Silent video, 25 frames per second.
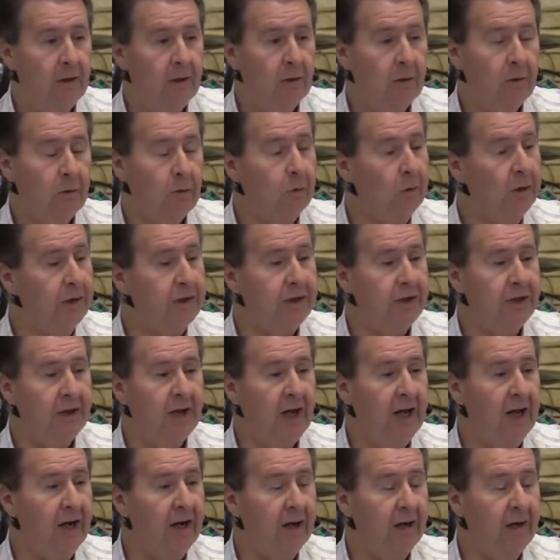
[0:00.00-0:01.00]

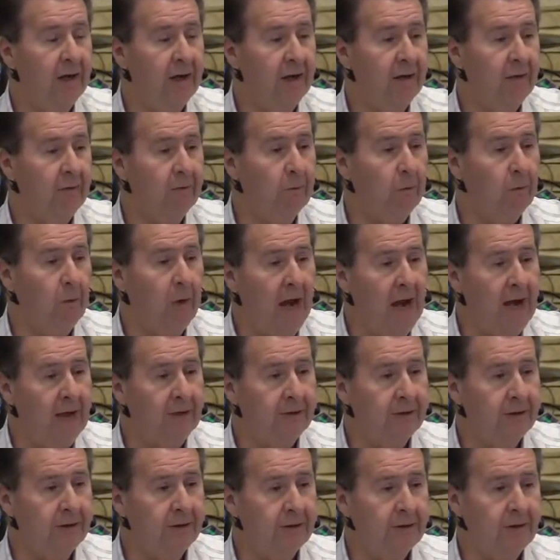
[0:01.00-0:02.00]
Christianity
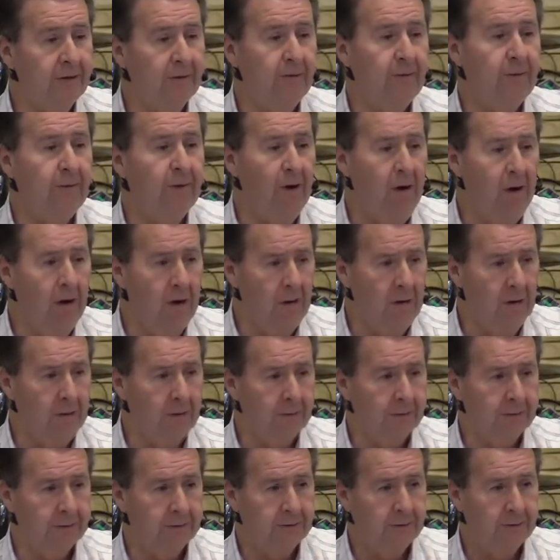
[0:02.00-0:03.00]
rises and falls
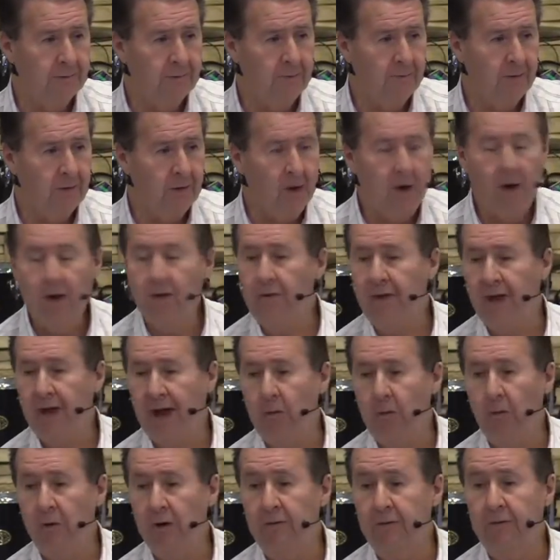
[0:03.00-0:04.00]
on that
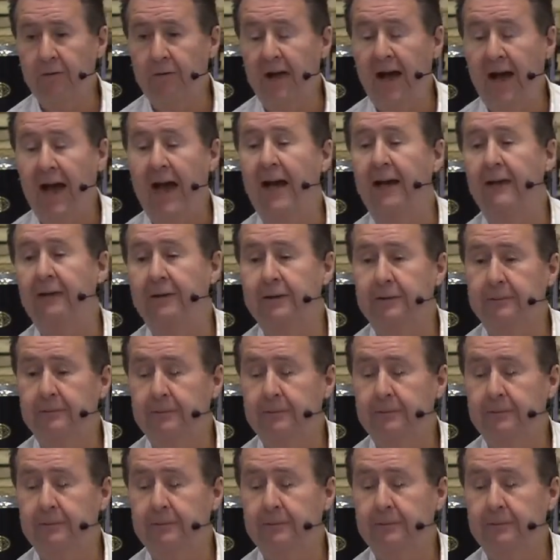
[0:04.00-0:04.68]
one fact.